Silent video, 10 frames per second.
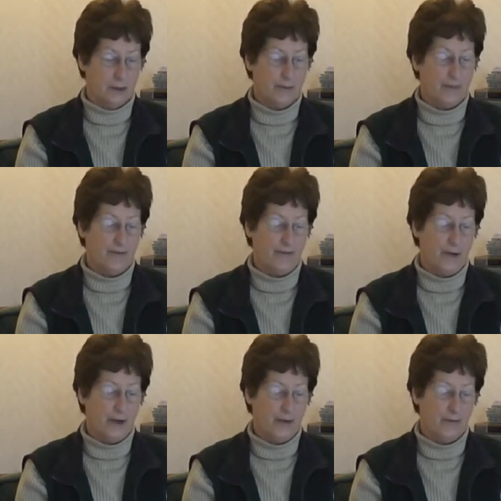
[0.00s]
Number
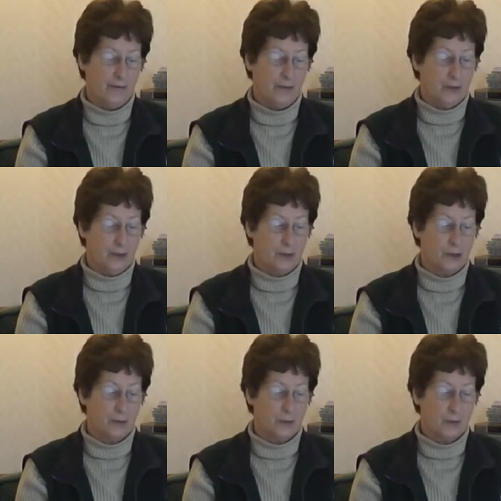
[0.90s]
5,
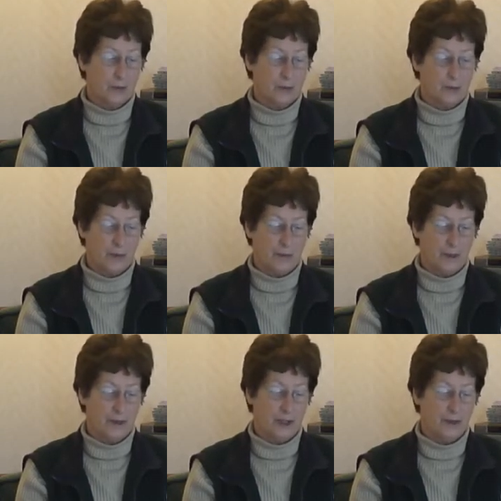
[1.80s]
use broad
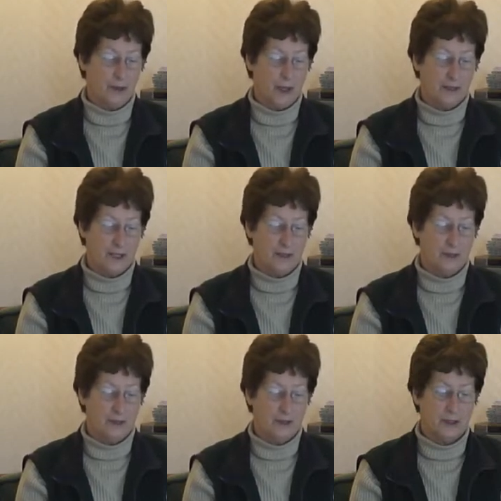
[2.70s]
sweeping
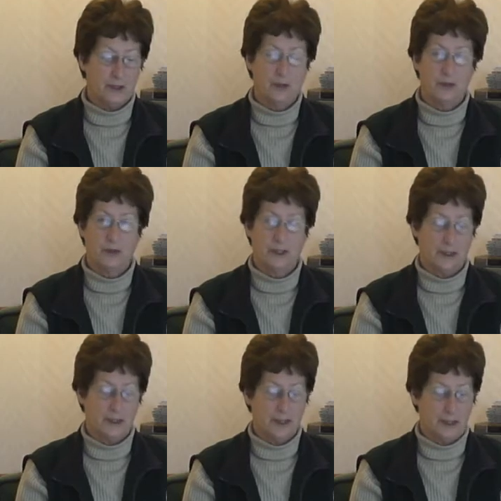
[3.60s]
generalizations in your
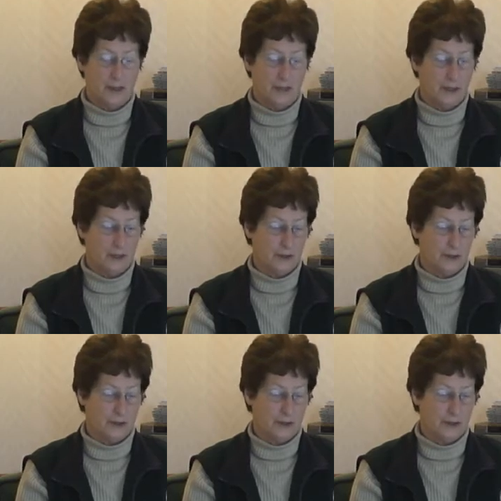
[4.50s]

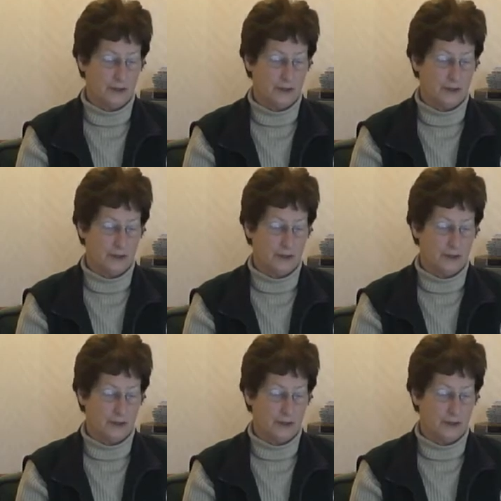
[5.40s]
declarations.